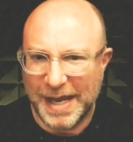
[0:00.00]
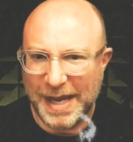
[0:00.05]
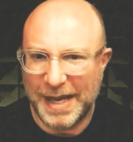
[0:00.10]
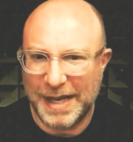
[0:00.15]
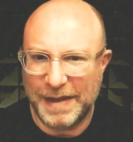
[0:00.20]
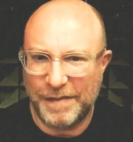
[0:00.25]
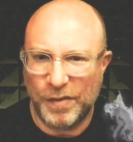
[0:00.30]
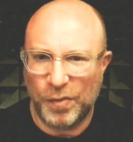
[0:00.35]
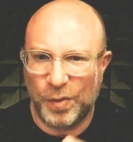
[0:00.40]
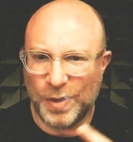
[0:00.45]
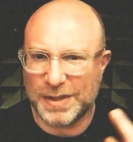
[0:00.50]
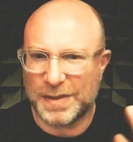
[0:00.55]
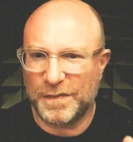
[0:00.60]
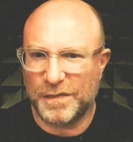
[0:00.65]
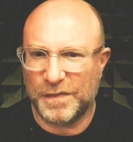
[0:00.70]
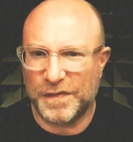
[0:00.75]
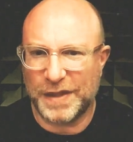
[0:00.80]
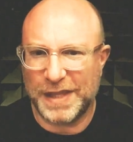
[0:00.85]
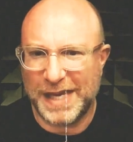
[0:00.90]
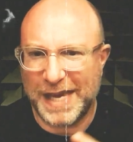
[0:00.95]
And if it
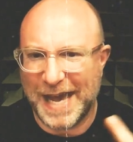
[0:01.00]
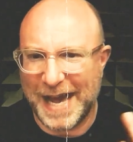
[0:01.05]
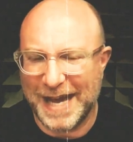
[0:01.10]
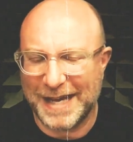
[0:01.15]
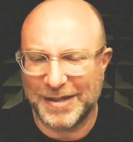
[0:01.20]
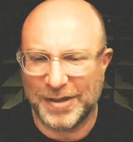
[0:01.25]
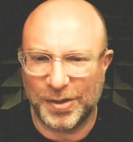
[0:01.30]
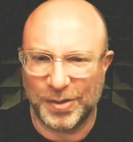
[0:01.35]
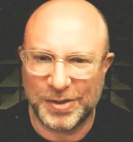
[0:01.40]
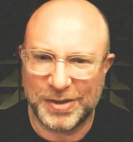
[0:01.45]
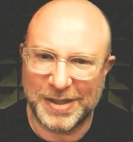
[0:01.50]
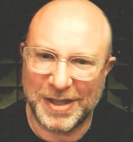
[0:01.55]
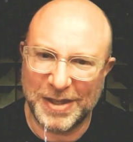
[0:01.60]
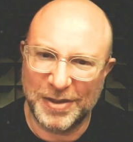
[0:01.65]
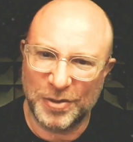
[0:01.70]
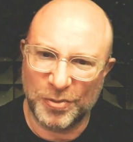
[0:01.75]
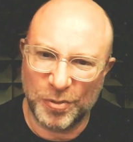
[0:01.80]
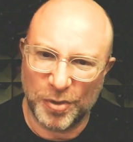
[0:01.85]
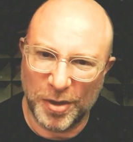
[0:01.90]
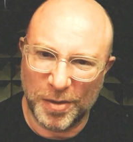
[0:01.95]
wasn't for the adults
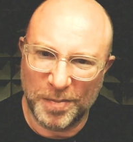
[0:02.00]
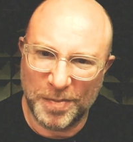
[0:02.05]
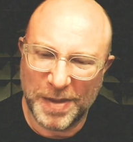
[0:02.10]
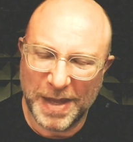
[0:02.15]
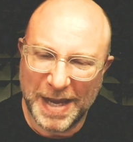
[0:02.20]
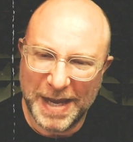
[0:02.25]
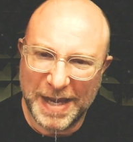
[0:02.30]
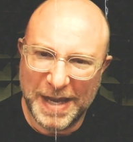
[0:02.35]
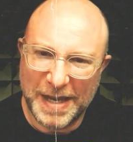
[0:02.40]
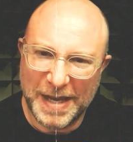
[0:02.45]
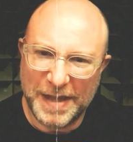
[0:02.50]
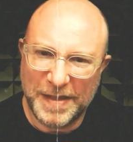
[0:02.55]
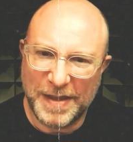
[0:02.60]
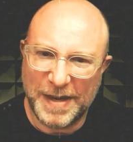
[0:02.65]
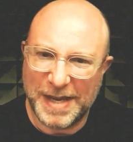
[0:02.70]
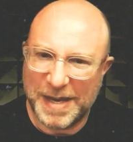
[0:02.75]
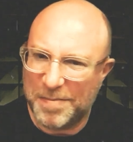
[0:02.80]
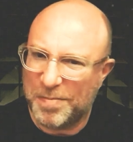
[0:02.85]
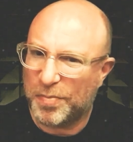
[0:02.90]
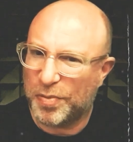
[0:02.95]
in the room,
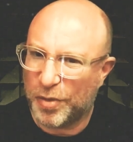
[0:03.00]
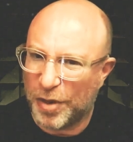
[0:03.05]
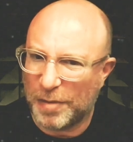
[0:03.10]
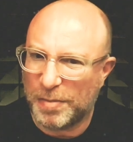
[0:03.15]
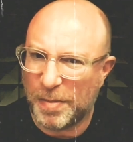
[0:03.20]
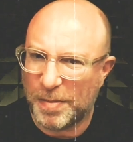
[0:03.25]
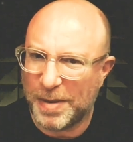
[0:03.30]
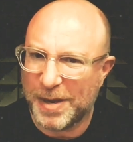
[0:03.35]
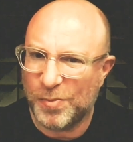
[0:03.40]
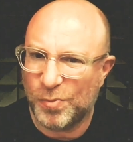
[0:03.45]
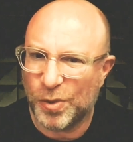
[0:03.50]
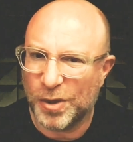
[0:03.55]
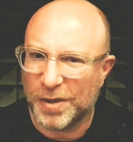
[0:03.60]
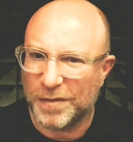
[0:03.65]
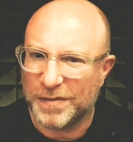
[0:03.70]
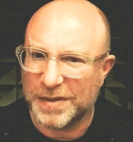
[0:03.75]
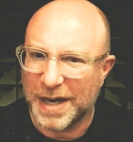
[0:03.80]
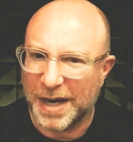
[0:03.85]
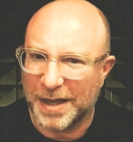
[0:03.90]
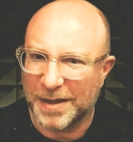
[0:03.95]
then he probably would
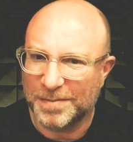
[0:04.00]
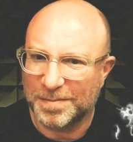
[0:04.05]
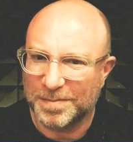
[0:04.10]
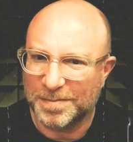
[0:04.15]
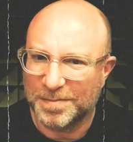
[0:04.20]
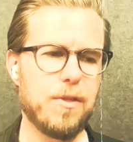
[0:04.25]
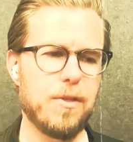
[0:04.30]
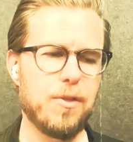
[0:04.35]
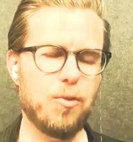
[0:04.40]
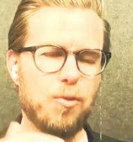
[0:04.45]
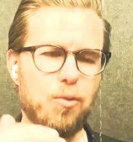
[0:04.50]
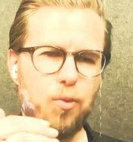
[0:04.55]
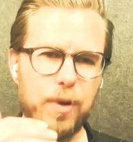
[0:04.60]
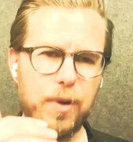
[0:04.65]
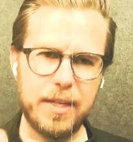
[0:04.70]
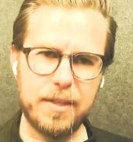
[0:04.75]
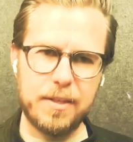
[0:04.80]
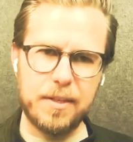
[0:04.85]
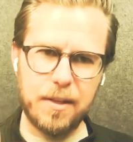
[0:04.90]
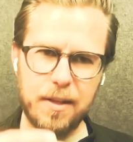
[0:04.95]
have done. The
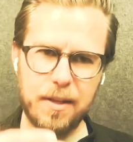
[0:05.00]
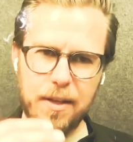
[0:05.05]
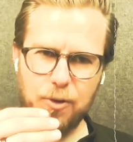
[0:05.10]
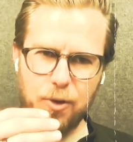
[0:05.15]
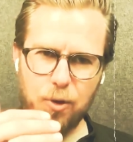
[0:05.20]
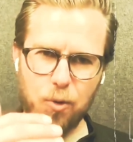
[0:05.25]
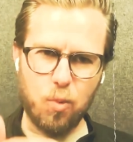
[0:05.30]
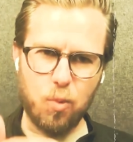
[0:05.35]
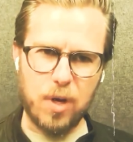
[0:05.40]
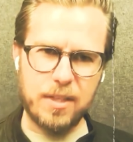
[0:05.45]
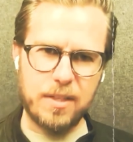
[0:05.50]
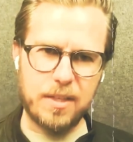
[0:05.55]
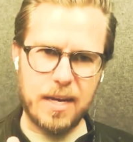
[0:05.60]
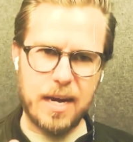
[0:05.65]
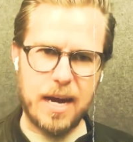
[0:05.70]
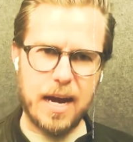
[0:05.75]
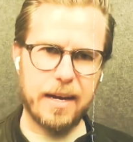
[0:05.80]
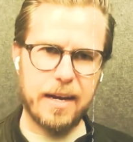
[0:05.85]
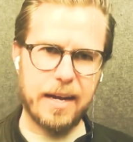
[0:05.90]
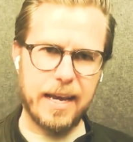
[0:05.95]
reason that there was
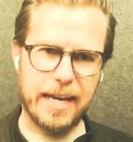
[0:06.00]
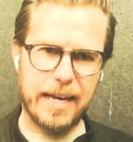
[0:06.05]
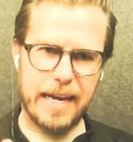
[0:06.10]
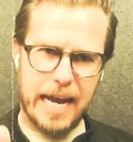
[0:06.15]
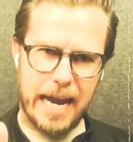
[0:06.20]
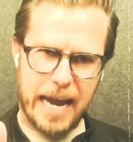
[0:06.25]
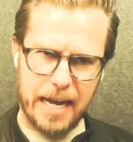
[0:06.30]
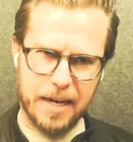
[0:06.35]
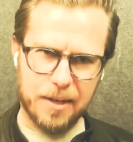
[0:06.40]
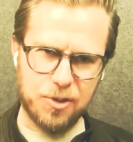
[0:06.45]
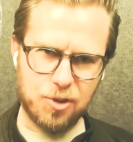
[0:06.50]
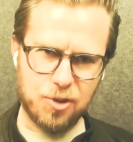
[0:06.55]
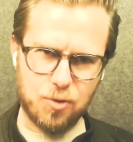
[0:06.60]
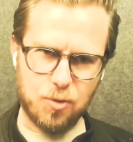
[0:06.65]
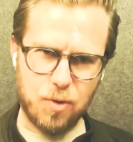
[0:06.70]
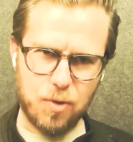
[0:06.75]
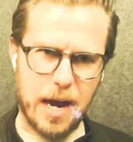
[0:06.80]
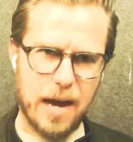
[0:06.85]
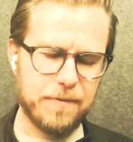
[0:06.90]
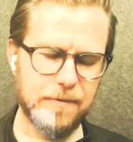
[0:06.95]
not a
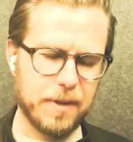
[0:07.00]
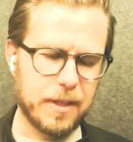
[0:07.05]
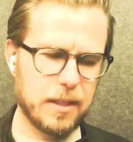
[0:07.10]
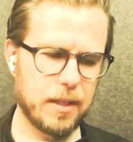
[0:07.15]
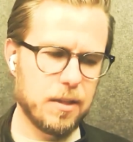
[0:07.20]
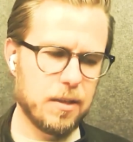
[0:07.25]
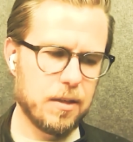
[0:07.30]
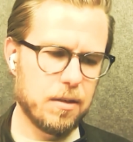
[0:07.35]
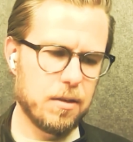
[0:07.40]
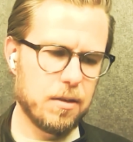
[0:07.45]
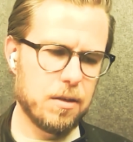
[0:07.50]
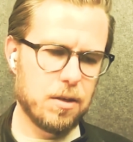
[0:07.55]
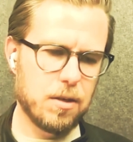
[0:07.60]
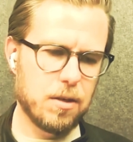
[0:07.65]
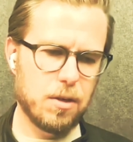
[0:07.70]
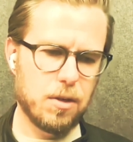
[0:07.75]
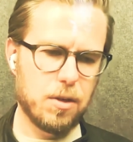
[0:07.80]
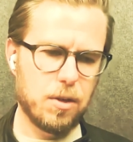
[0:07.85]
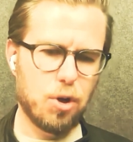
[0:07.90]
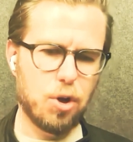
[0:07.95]
catastrophic
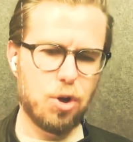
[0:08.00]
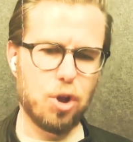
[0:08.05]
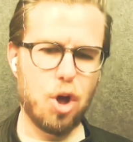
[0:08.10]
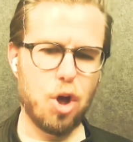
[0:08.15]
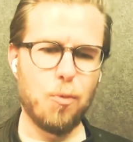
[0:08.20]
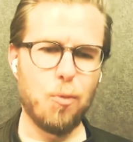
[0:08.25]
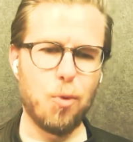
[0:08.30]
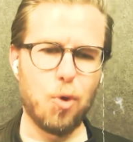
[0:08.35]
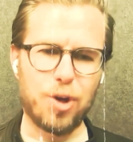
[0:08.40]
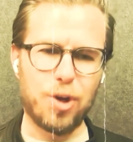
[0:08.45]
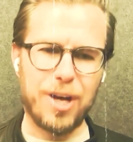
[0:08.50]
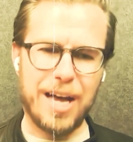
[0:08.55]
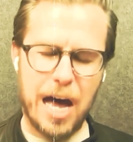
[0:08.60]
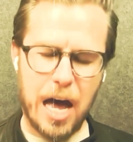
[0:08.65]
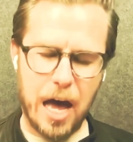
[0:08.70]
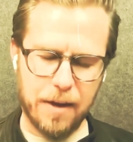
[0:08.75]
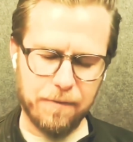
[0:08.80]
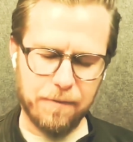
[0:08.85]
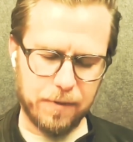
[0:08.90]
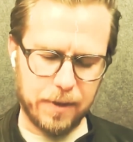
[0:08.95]
global
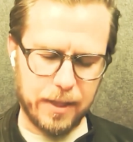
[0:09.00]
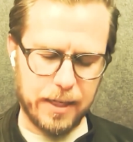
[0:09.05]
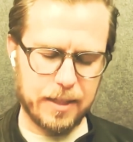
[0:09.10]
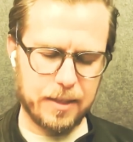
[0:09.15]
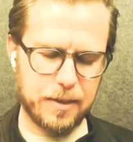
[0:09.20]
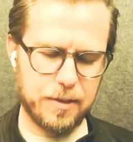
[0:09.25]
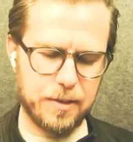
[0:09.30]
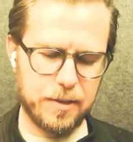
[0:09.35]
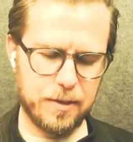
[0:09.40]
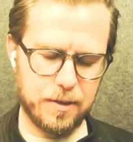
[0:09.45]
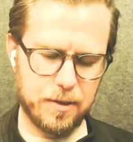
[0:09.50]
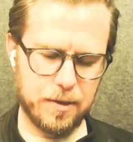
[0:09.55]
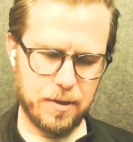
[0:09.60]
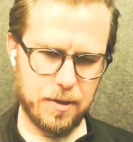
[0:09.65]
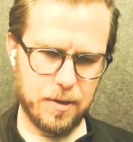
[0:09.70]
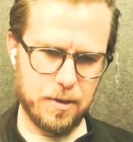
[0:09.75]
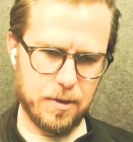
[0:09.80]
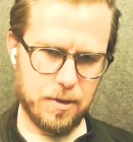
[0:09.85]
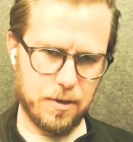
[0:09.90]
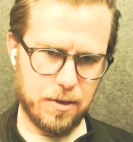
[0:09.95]
conflict
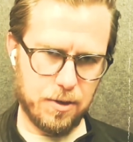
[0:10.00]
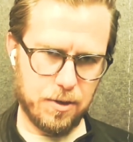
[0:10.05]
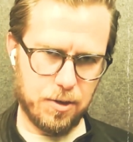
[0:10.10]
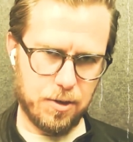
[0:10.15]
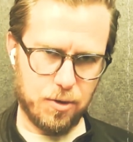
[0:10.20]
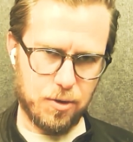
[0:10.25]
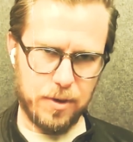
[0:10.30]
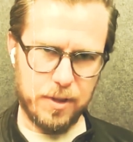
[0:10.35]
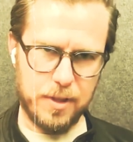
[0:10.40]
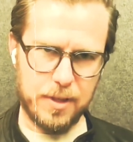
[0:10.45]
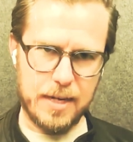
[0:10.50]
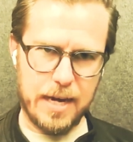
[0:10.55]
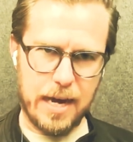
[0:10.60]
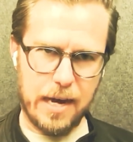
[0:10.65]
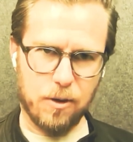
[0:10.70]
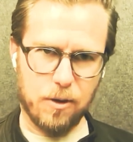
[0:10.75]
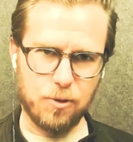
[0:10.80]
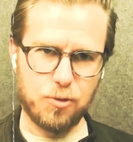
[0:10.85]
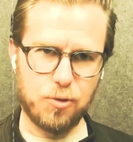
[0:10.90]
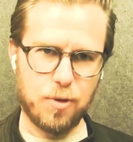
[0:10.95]
during the
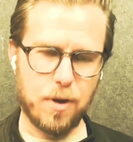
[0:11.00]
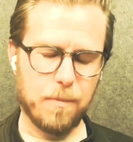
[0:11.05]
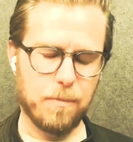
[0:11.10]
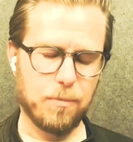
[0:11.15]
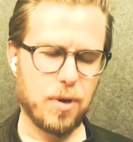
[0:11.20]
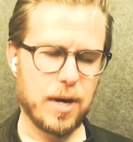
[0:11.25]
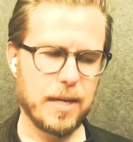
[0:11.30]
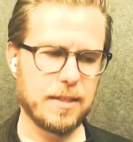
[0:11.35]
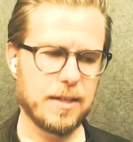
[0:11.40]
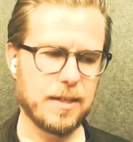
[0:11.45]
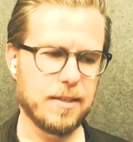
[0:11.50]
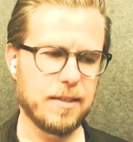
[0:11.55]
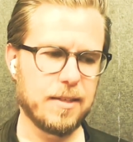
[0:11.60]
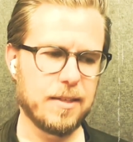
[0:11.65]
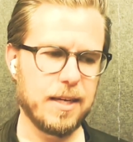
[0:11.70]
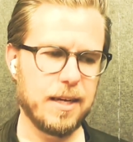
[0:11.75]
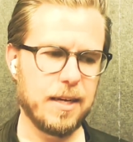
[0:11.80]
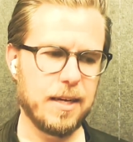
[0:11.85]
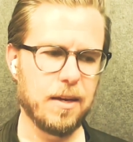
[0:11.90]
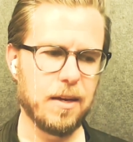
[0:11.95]
Donald Trump
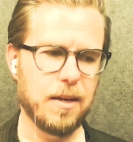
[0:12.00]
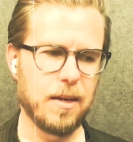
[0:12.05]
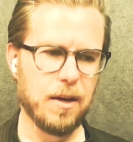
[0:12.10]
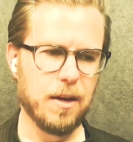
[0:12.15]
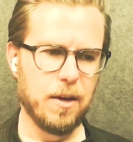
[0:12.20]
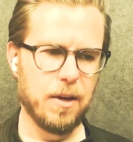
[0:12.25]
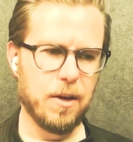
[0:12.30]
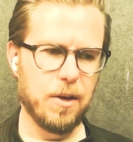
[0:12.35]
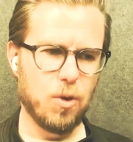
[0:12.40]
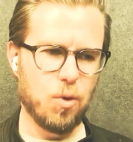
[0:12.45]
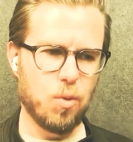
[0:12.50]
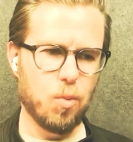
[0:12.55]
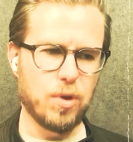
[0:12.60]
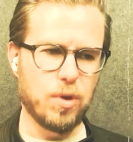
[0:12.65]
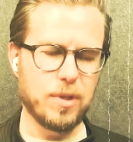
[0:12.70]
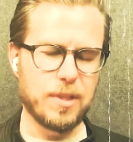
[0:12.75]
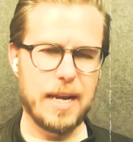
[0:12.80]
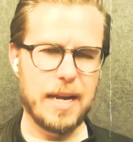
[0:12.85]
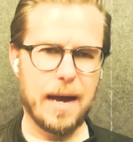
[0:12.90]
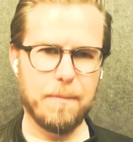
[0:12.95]
presidency
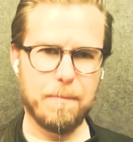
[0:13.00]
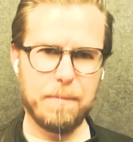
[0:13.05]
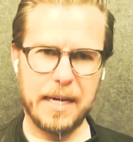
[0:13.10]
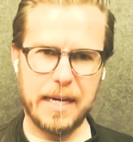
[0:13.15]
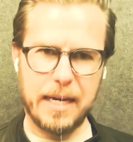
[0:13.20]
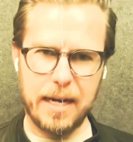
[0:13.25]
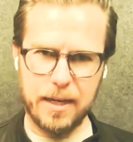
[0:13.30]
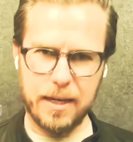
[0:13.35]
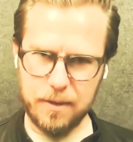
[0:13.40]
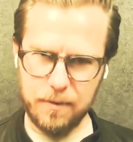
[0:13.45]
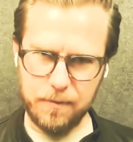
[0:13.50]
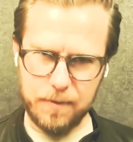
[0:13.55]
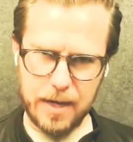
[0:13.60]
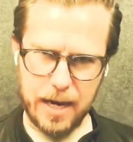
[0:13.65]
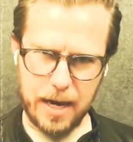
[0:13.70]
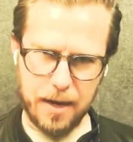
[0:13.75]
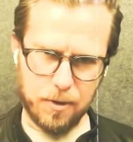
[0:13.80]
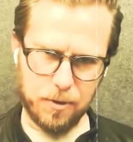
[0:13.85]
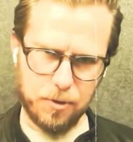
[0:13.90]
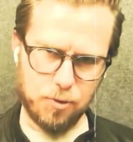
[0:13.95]
was not because of
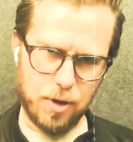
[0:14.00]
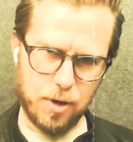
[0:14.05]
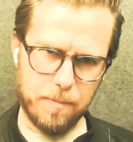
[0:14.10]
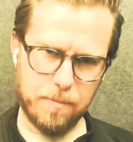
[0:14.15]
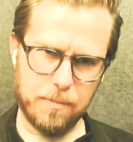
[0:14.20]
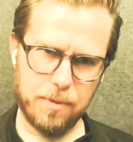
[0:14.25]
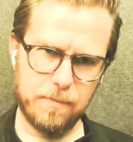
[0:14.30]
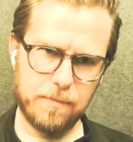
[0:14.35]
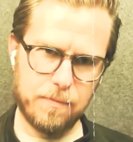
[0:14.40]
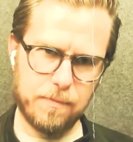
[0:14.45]
Donald Trump.